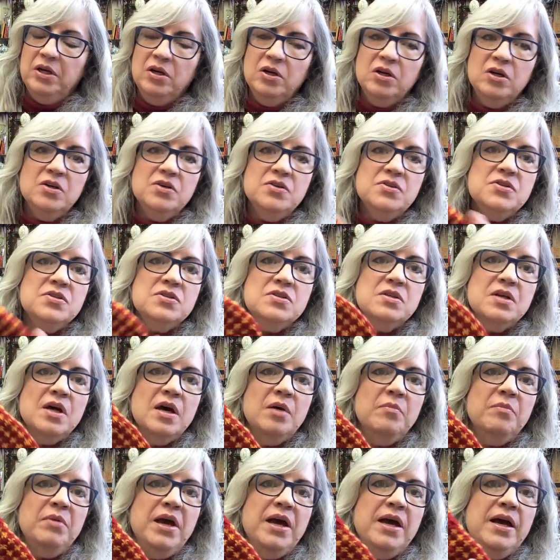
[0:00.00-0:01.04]
Hers
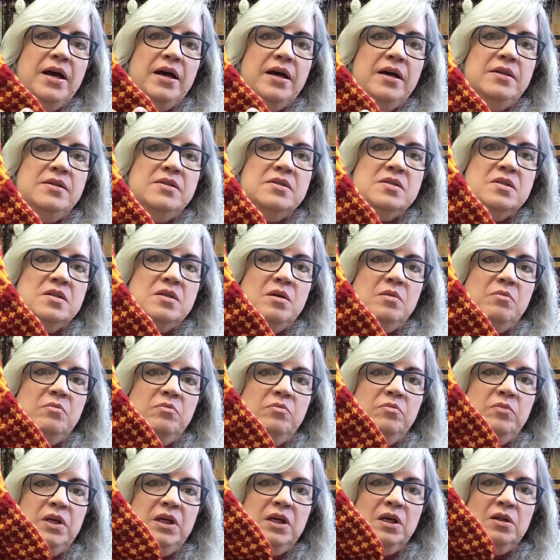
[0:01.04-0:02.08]
had
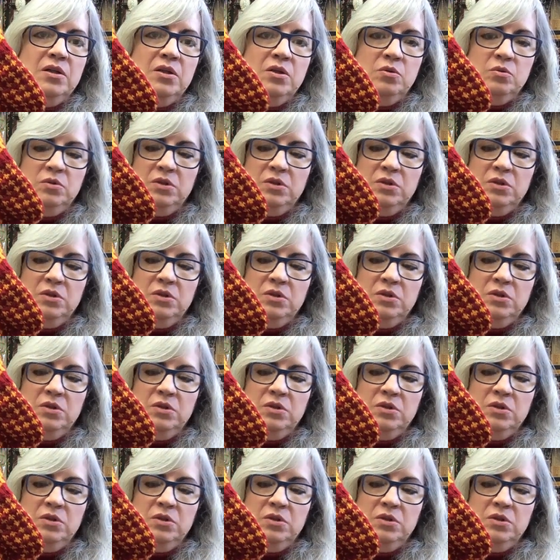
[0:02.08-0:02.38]
some yellow